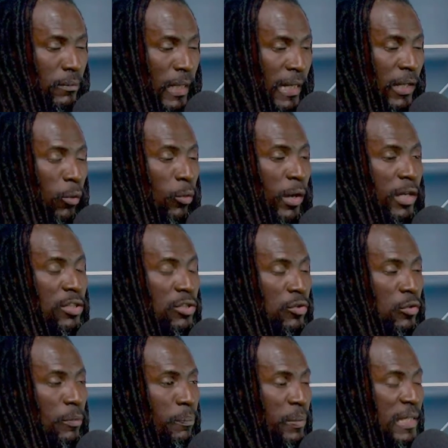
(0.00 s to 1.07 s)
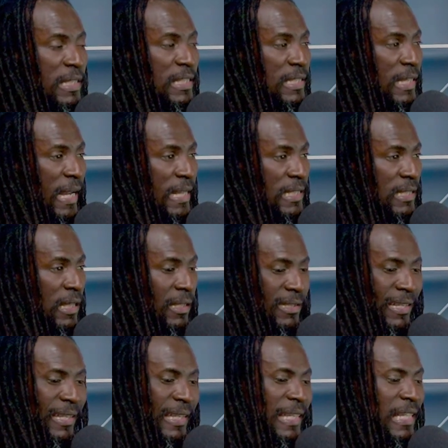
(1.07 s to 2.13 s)
And it works through PCI slots.
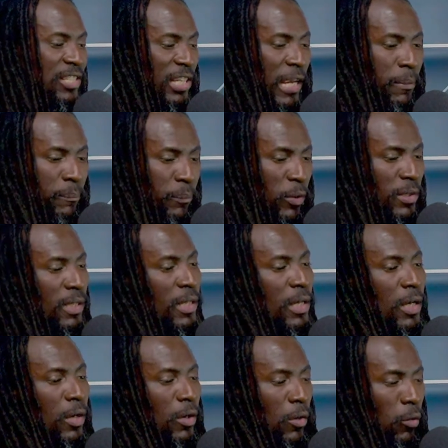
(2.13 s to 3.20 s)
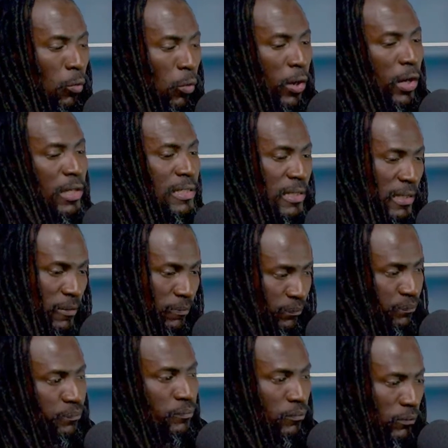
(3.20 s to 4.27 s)
And each input works,
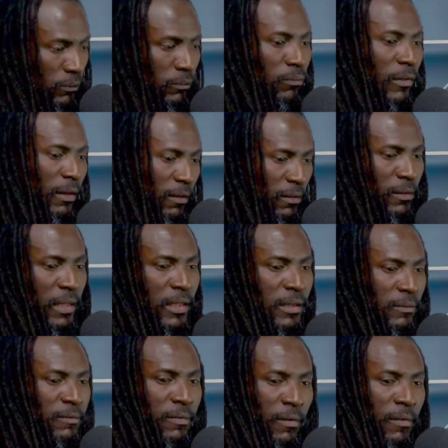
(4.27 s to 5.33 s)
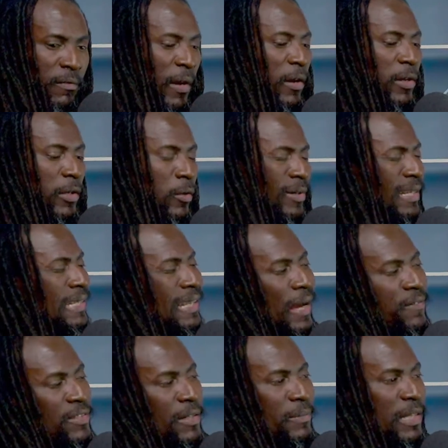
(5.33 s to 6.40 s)
very good. It
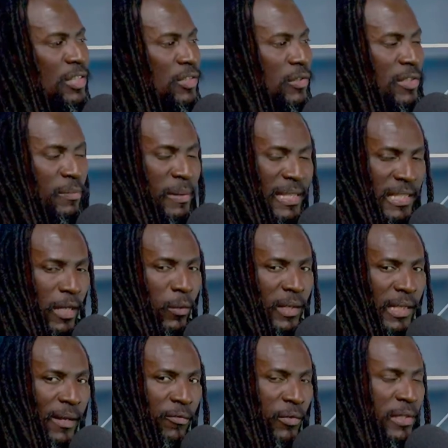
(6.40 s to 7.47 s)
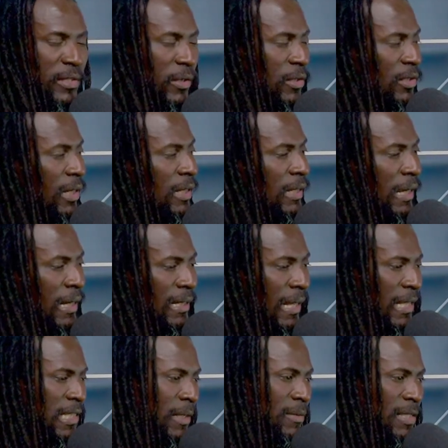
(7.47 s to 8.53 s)
has some issues based on what I've researched online,
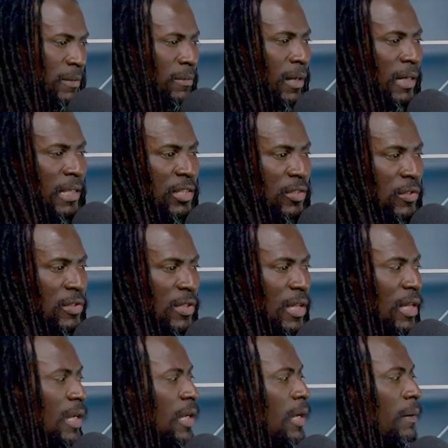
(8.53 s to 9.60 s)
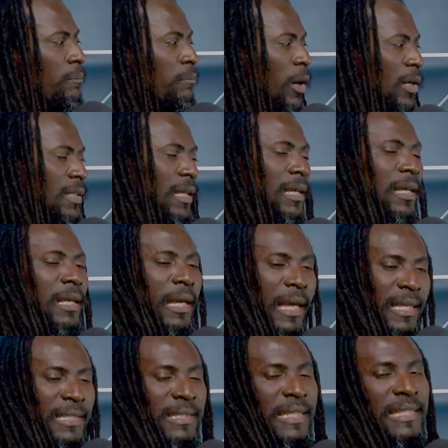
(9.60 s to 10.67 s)
like some small issues. But
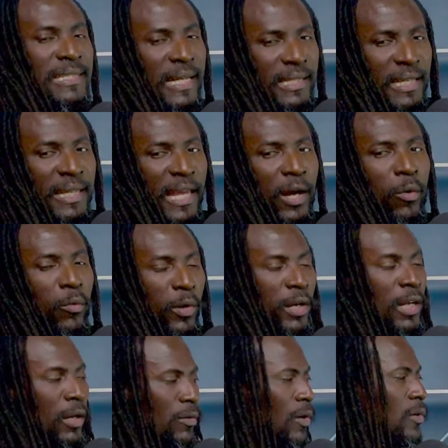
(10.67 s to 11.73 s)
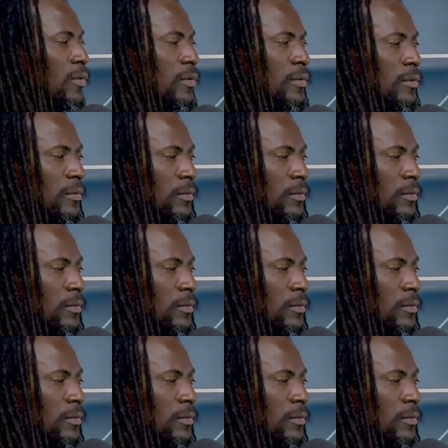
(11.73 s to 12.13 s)
it's things that you can work around.